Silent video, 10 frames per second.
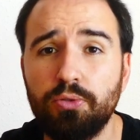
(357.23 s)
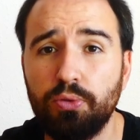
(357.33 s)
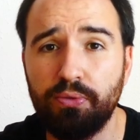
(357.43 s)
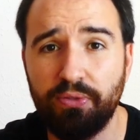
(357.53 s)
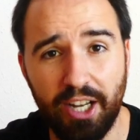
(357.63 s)
to
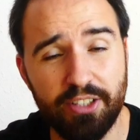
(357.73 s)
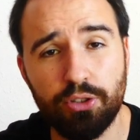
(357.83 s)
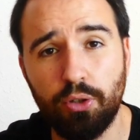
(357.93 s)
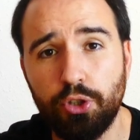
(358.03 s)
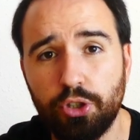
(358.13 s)
find
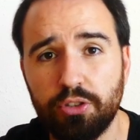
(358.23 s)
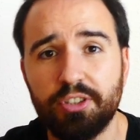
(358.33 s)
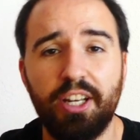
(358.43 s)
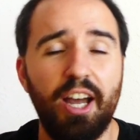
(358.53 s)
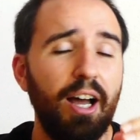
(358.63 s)
solutions
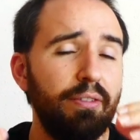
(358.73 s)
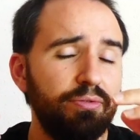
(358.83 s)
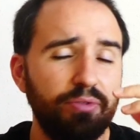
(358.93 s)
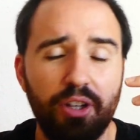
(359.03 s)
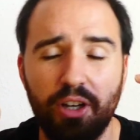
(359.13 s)
that
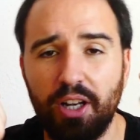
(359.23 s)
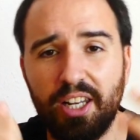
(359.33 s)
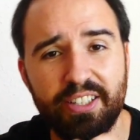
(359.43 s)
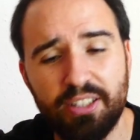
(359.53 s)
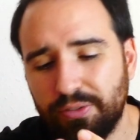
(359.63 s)
have the
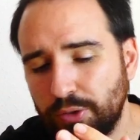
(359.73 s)
latest